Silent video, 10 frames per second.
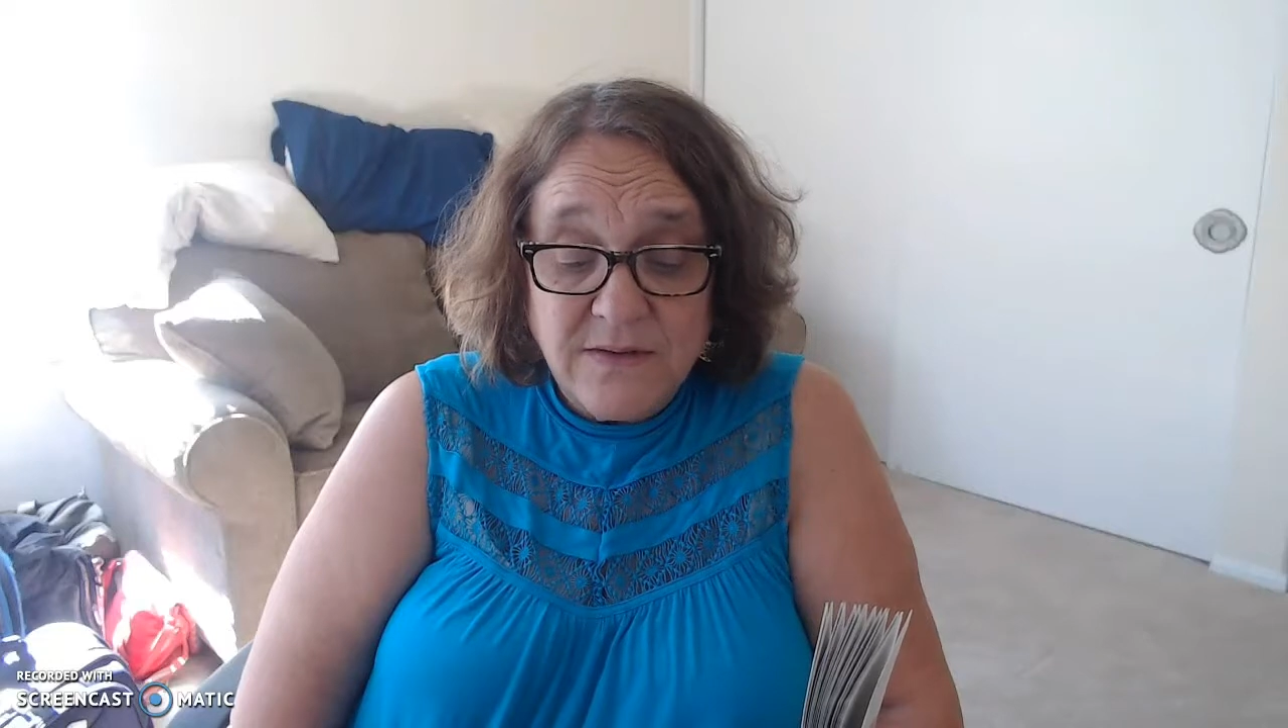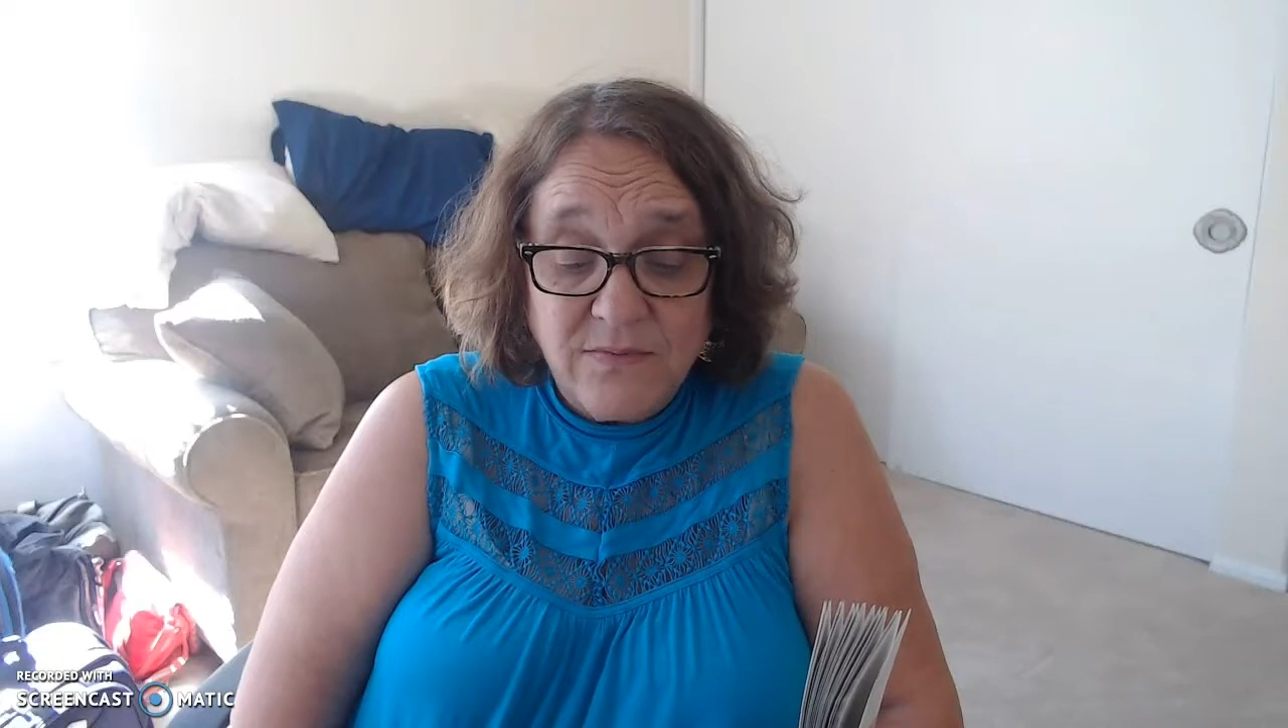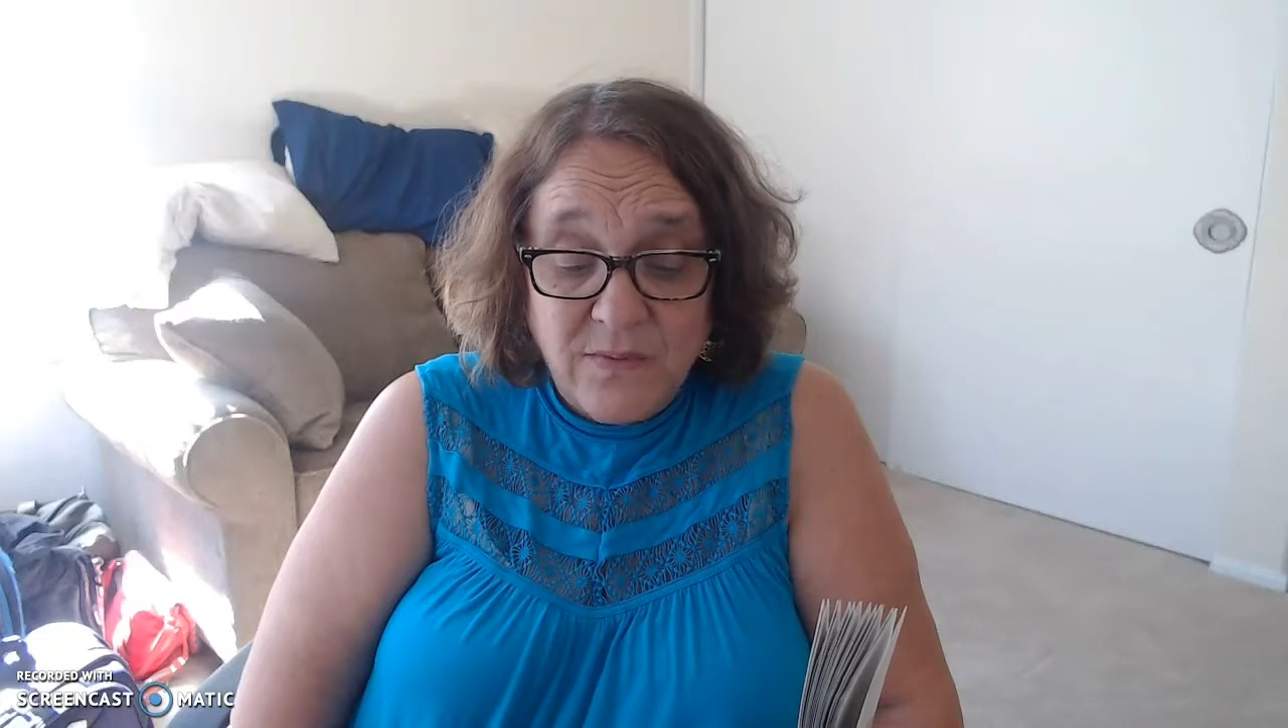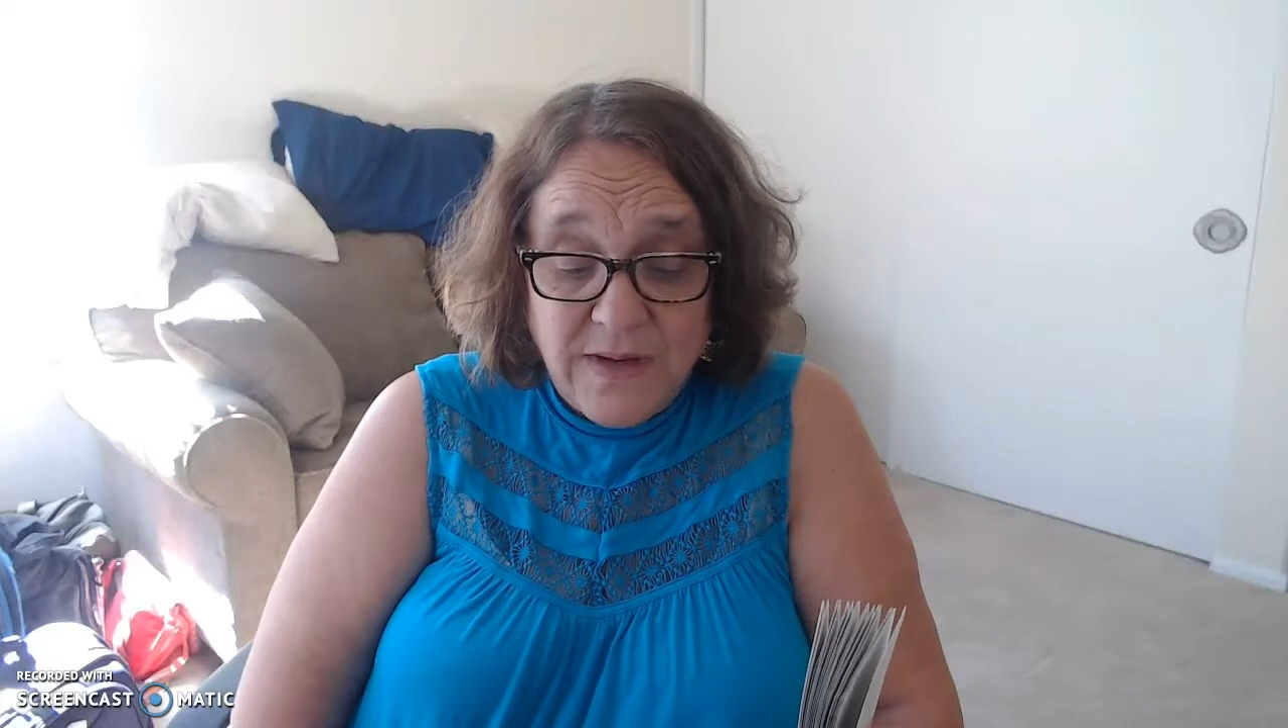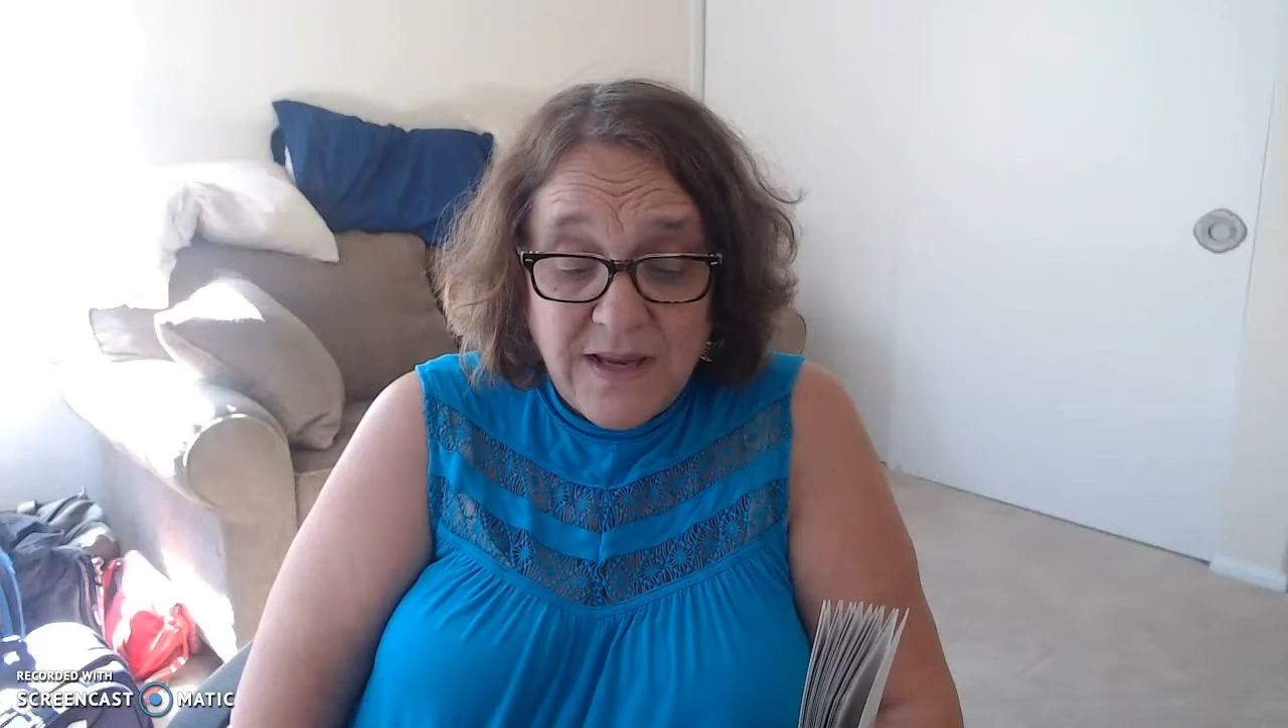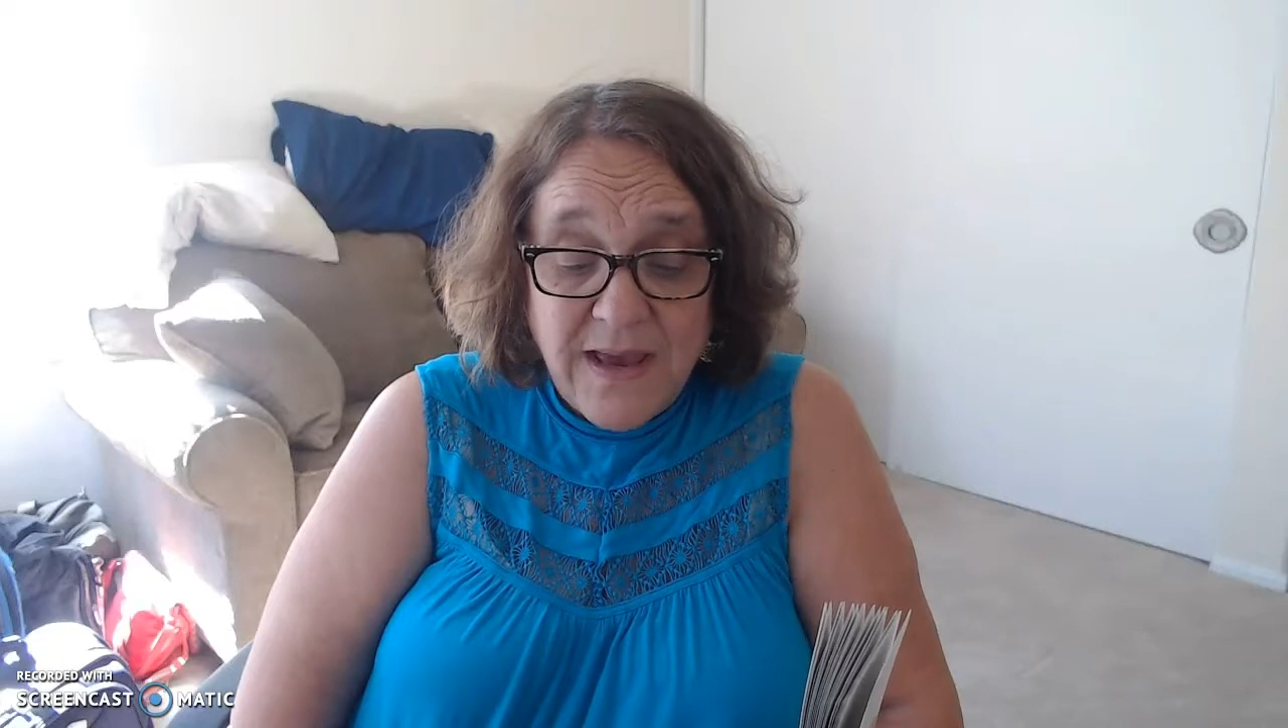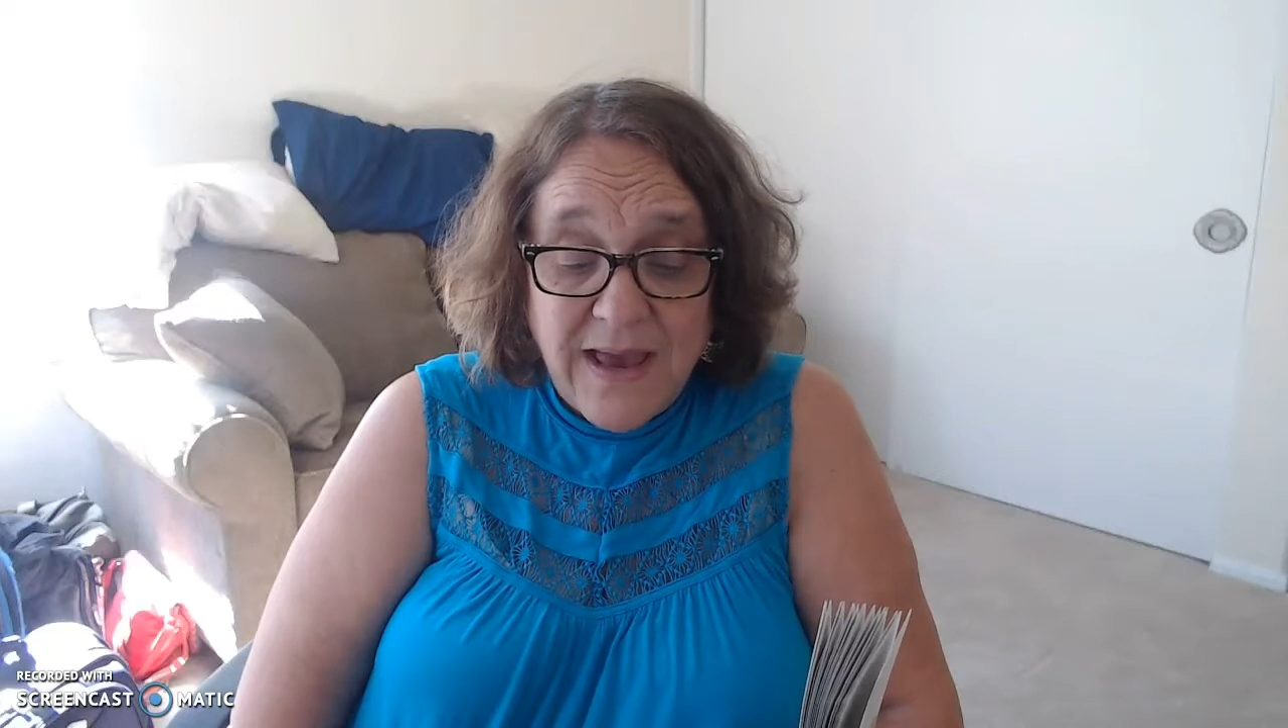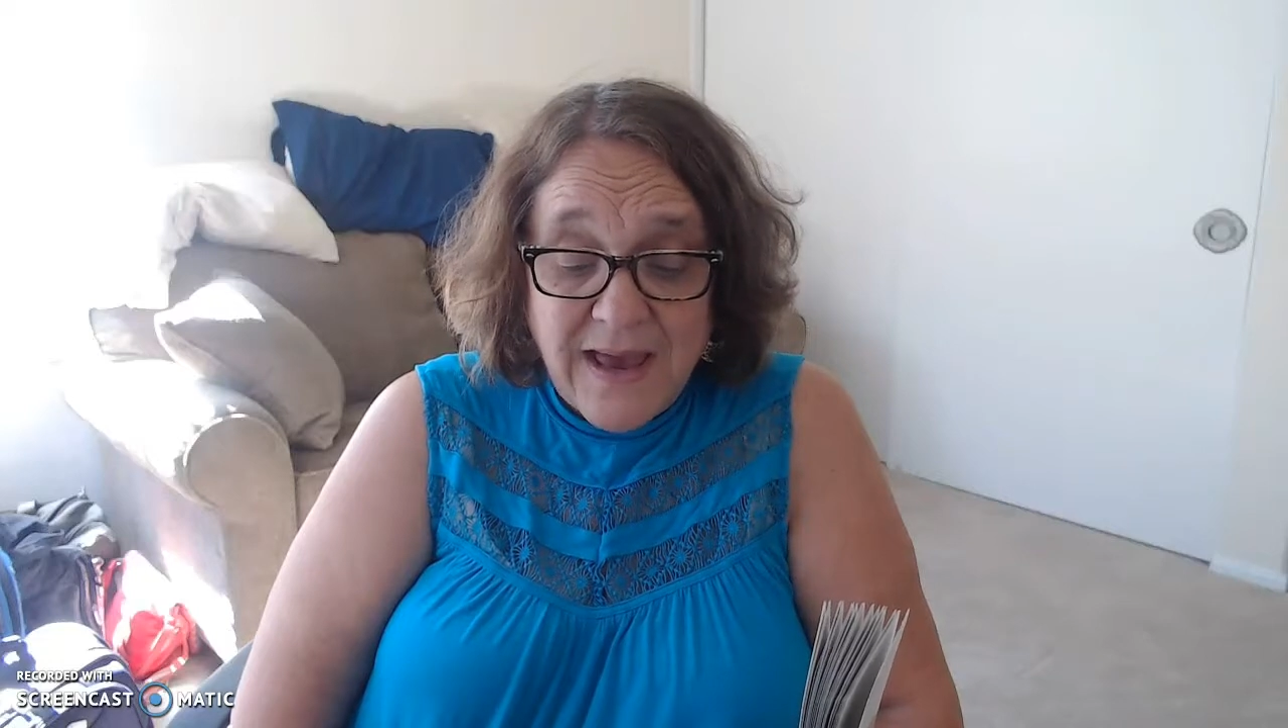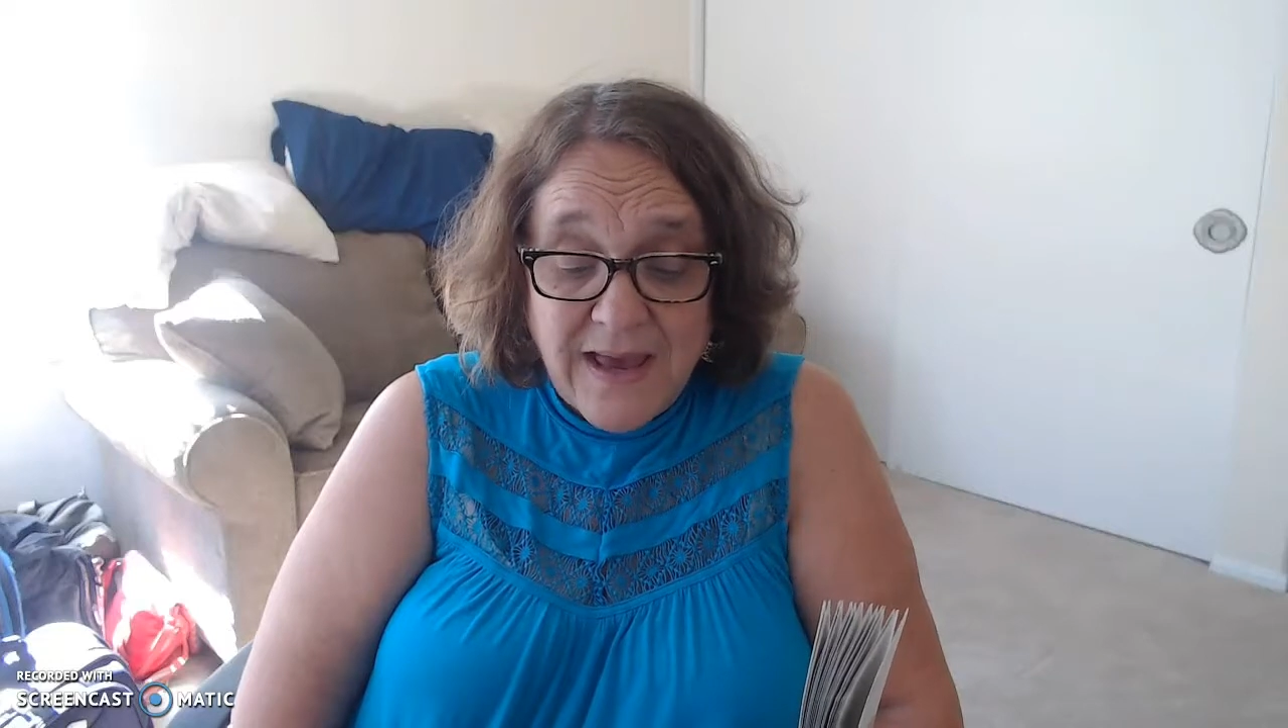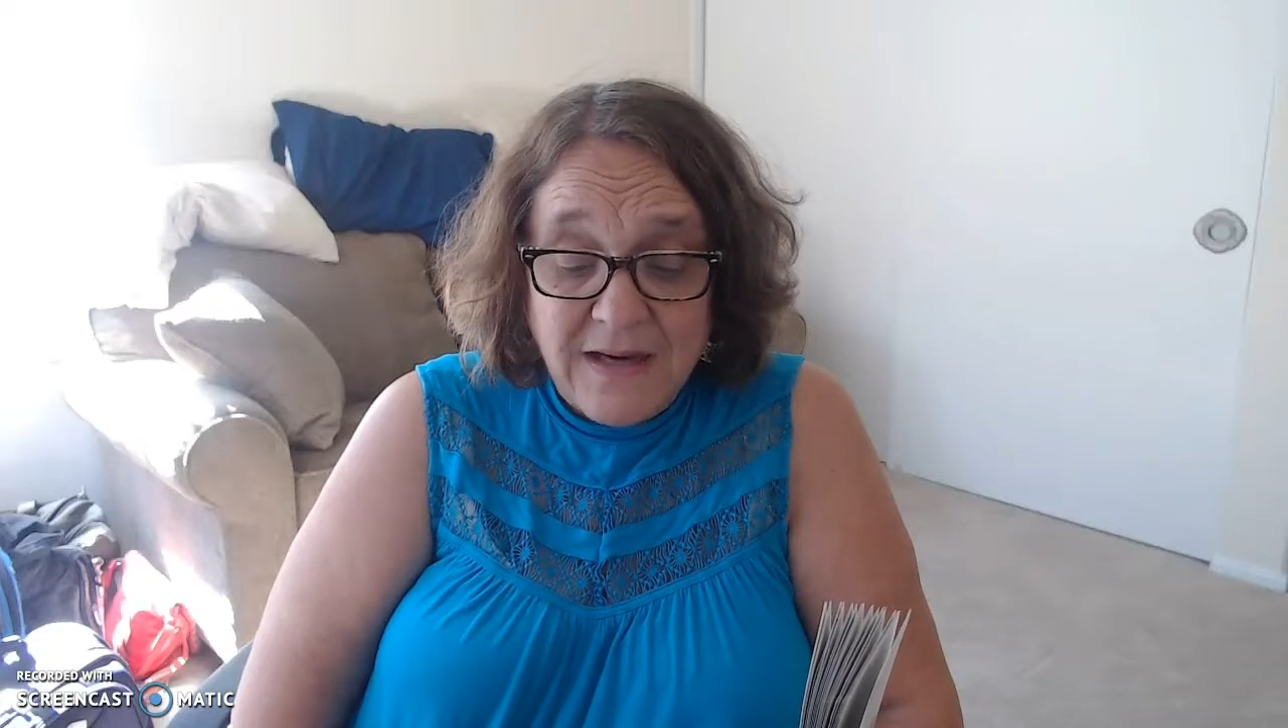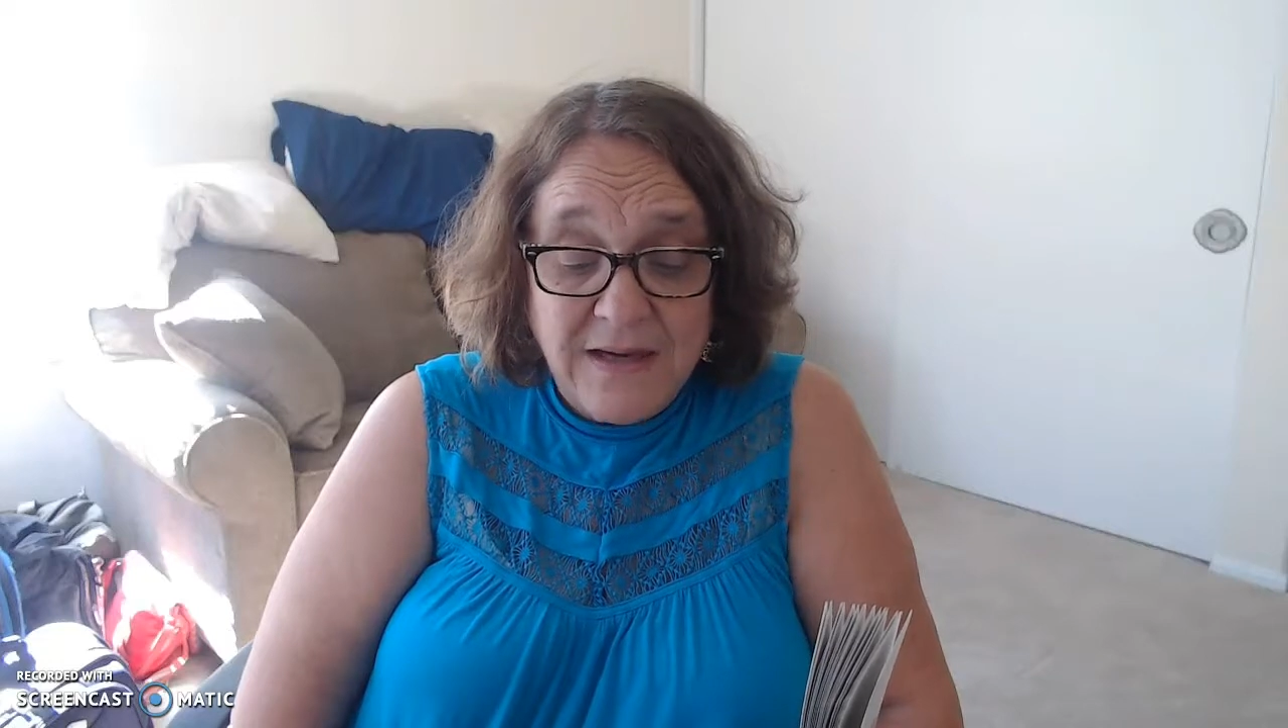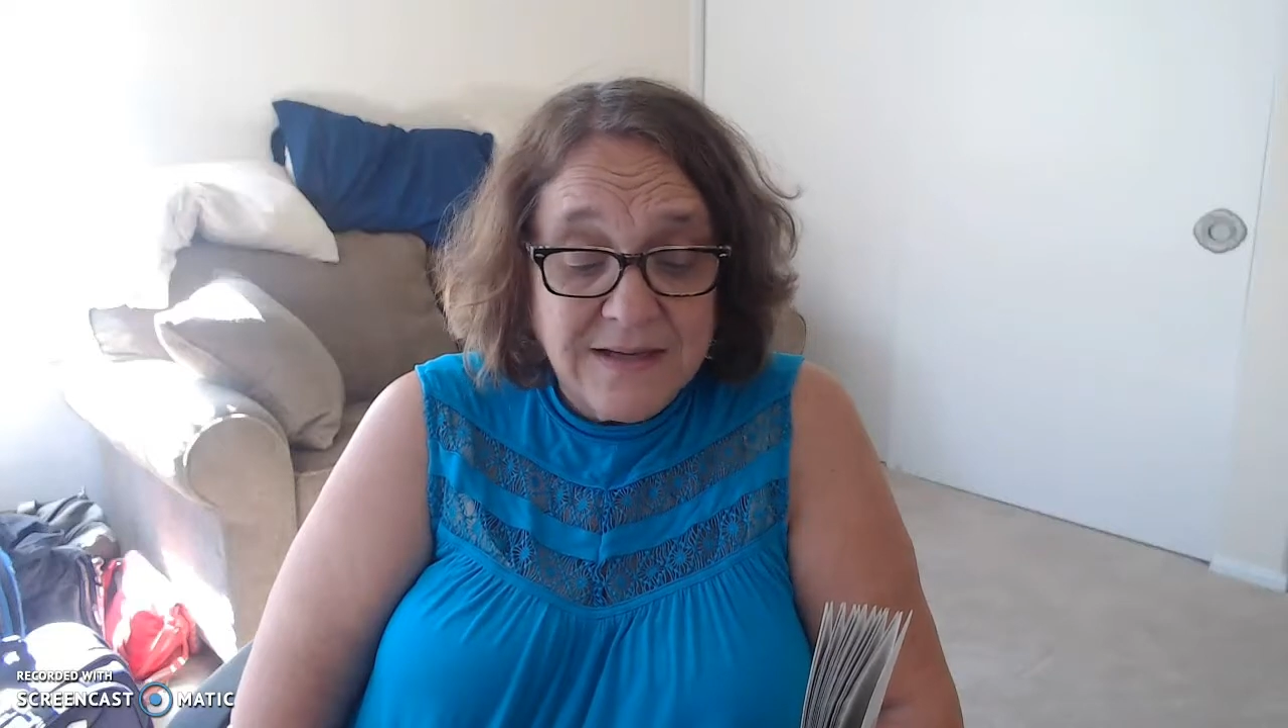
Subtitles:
if we had